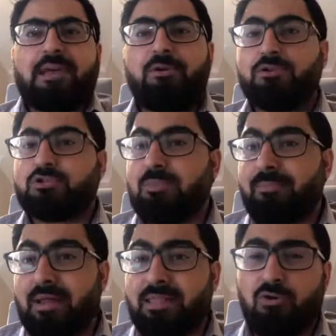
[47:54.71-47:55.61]
And also, my
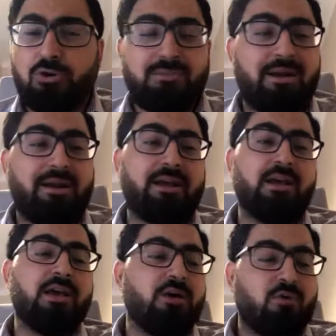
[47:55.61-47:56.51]
brother got married.
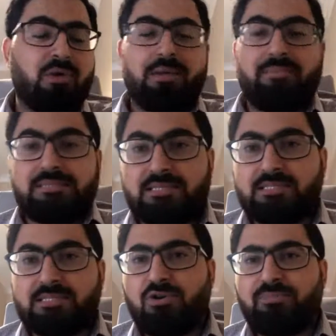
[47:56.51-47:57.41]
One of my
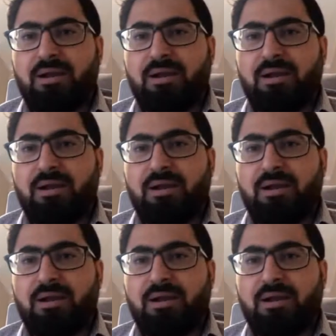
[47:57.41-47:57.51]
sister got